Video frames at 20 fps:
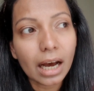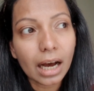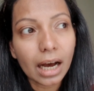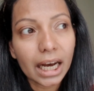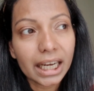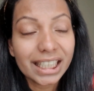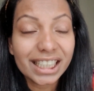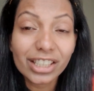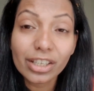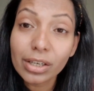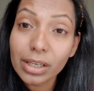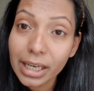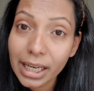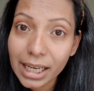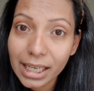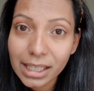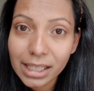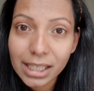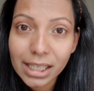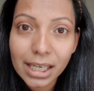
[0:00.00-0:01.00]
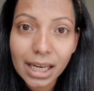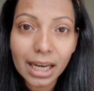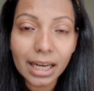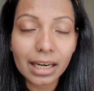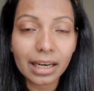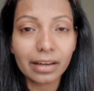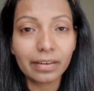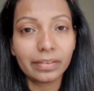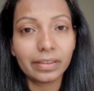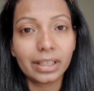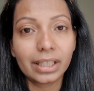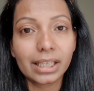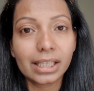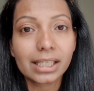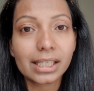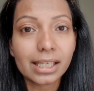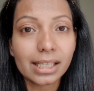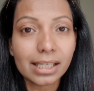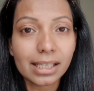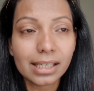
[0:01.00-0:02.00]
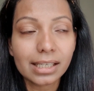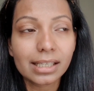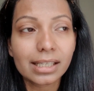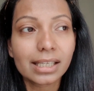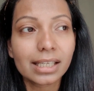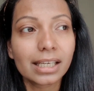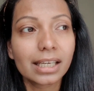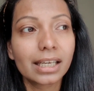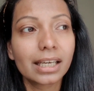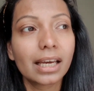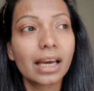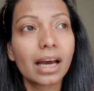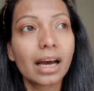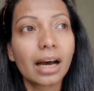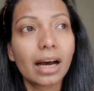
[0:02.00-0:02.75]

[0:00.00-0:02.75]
I did not hate it. I loved the consistency.